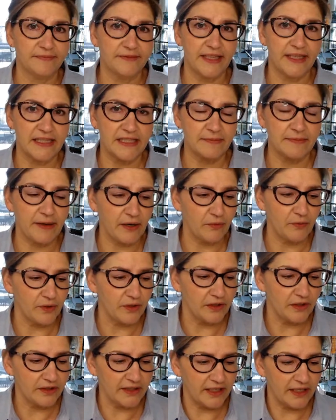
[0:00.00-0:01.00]
That's my
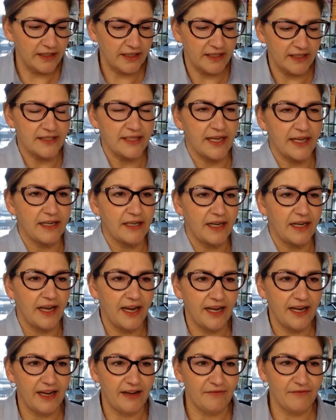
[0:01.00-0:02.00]
world. And yes, Anna,
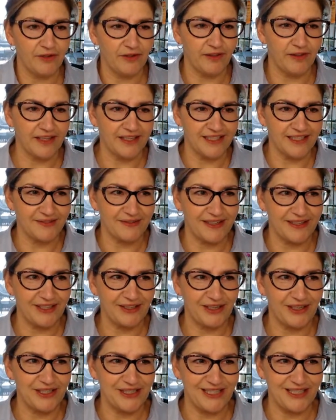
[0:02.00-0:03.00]
I have your things right
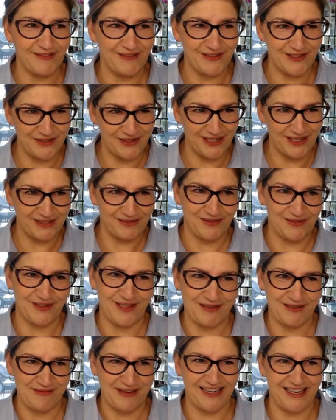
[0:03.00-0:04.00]
here. I just haven't
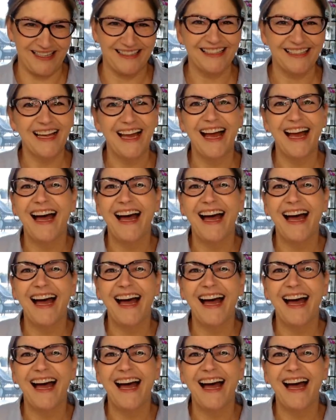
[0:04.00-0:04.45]
transferred them yet.